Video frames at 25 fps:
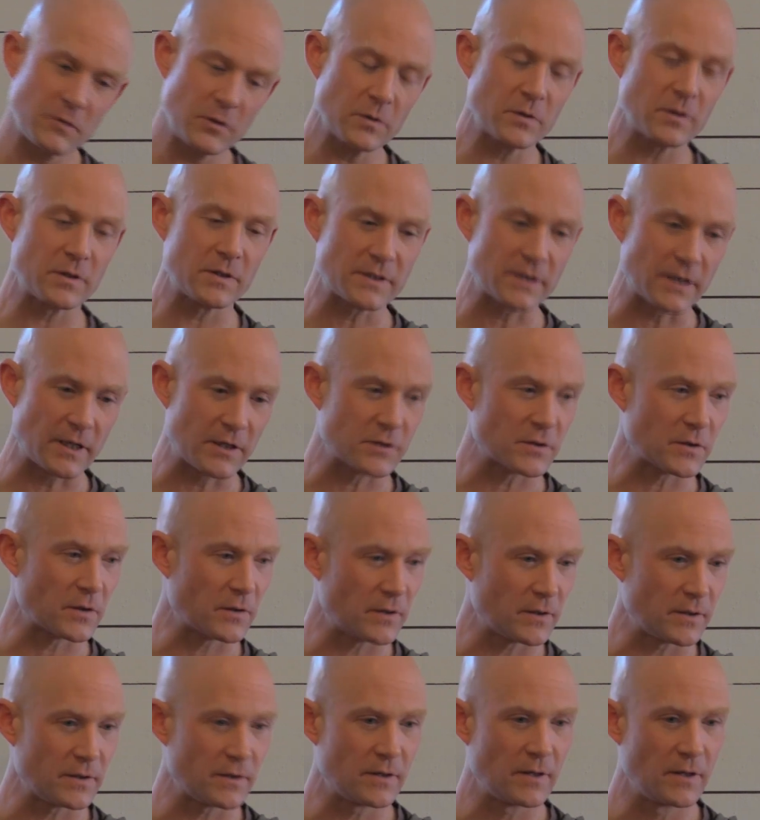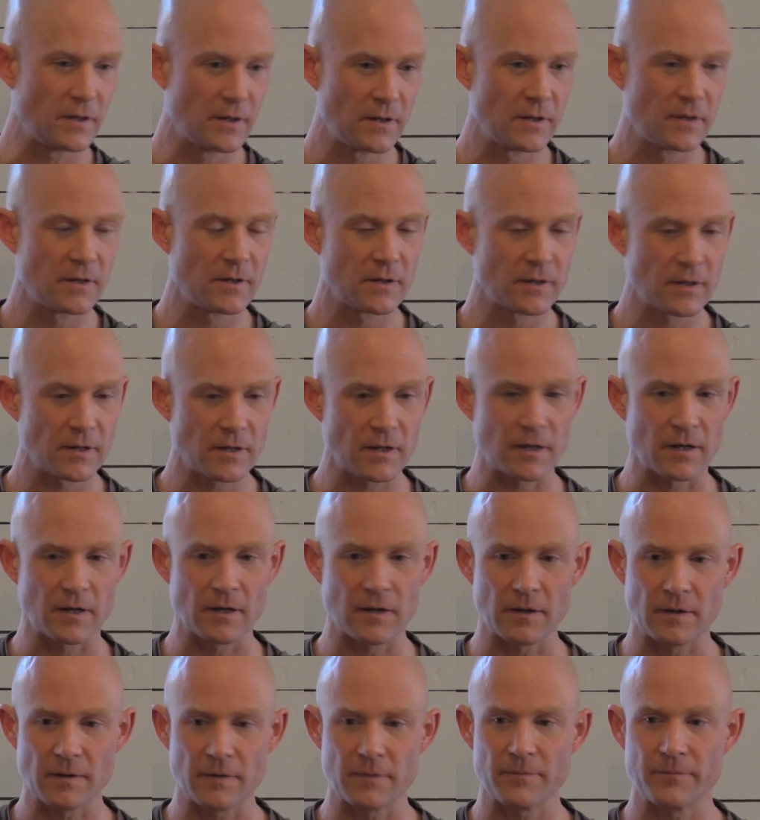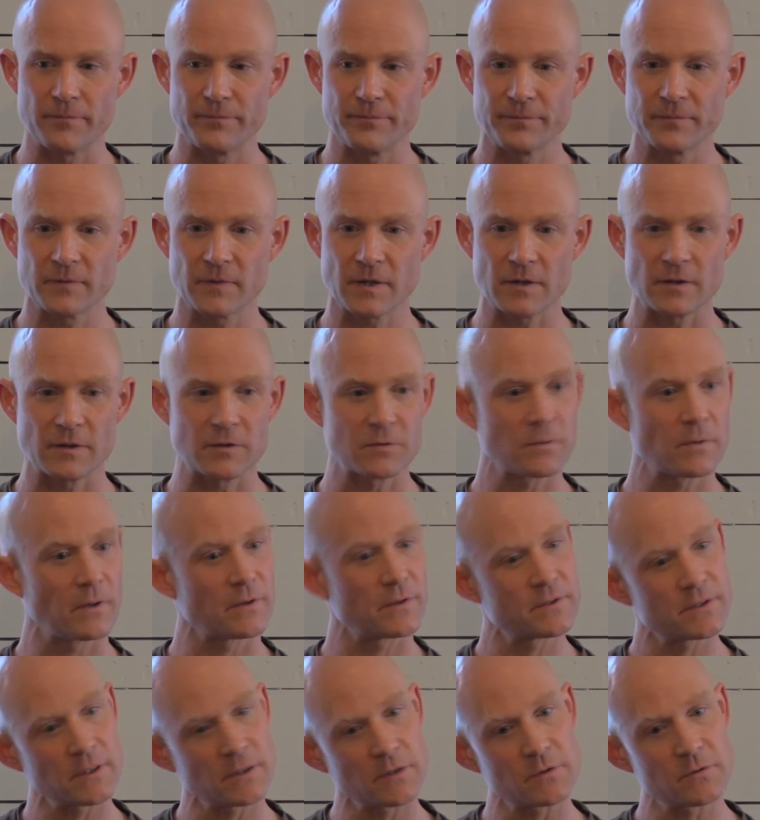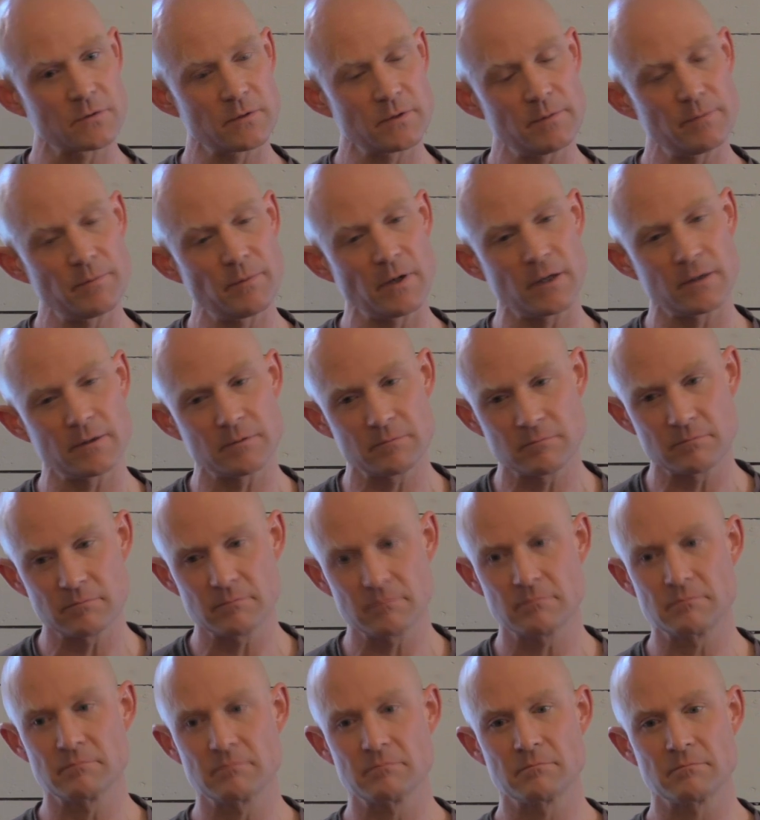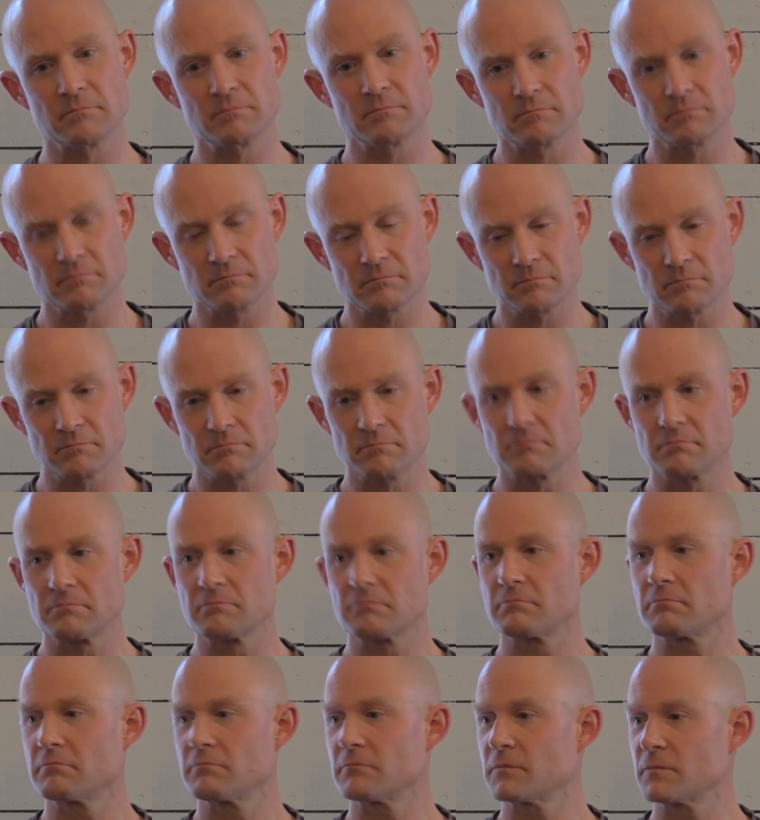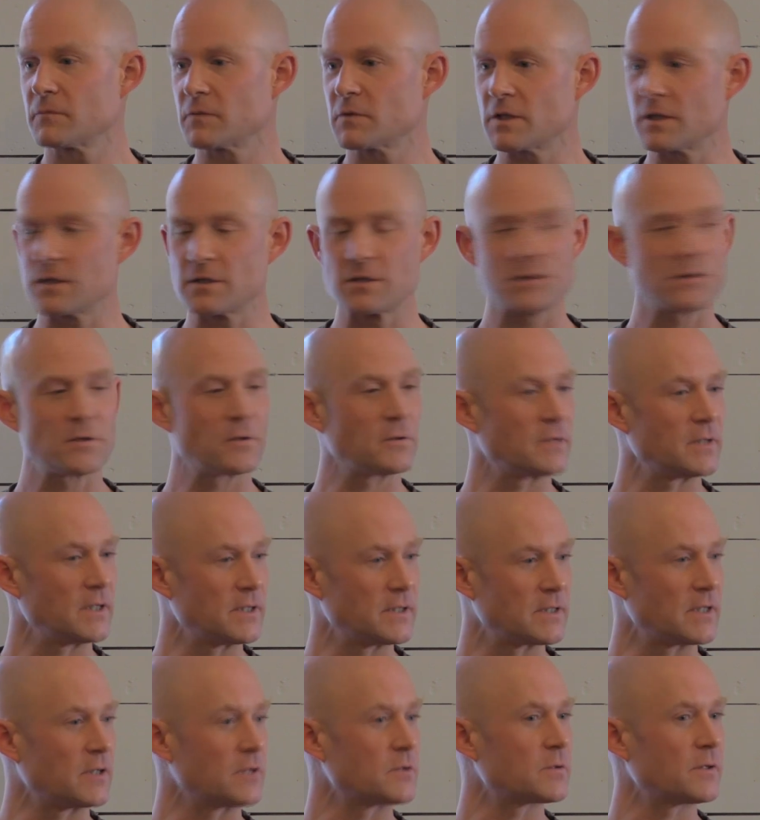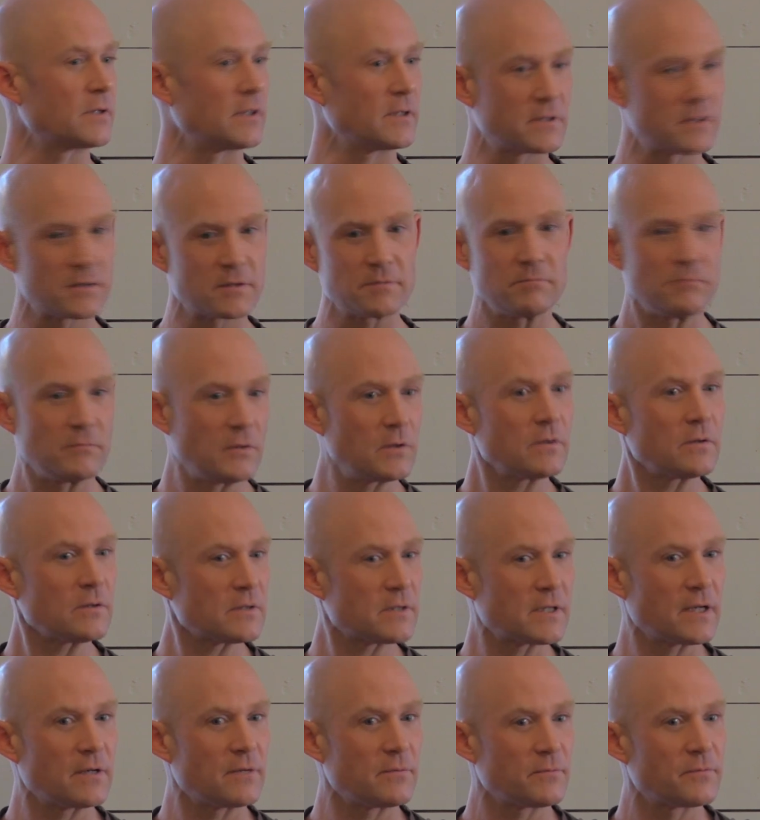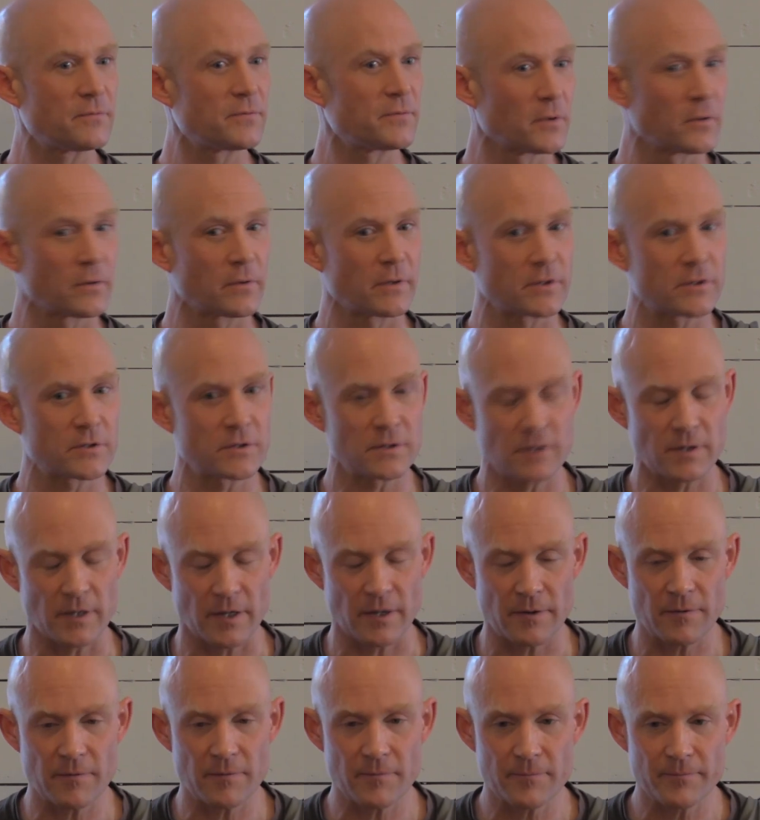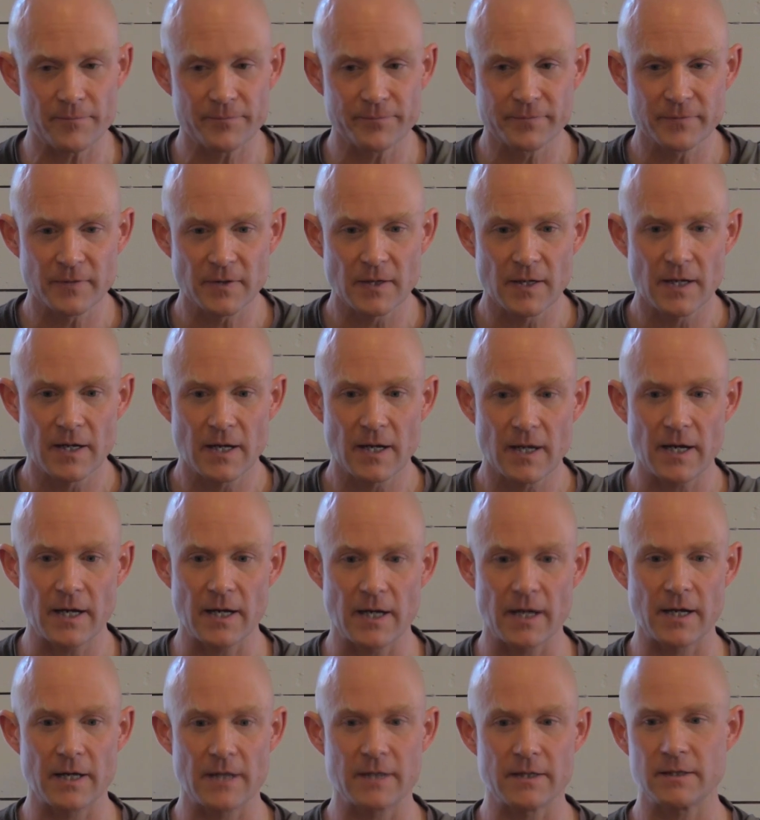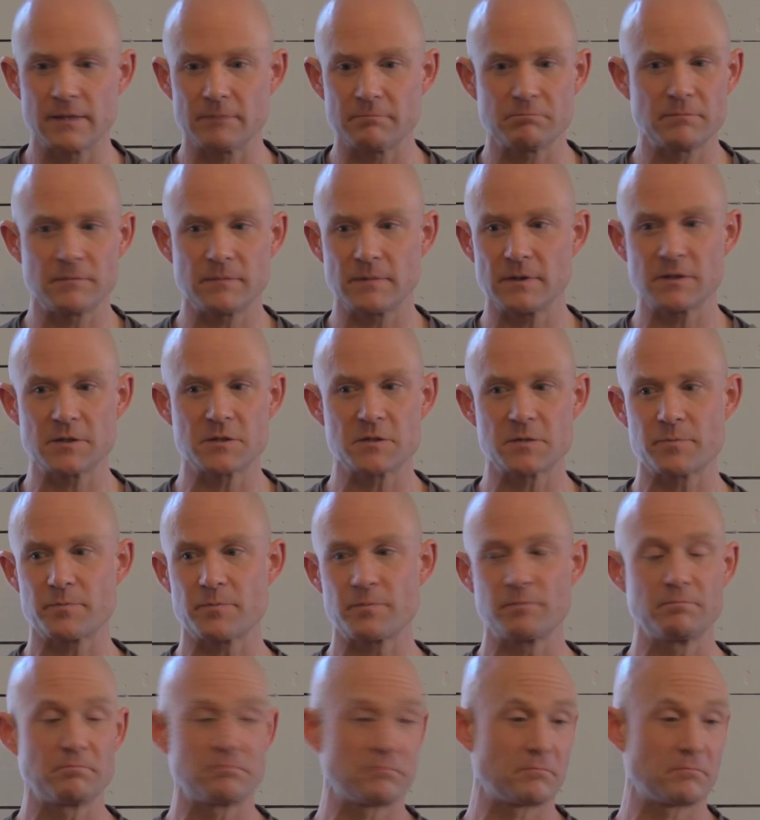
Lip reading: You could say it started in the 12th century, but since the 13th century, you could say flourished there, and is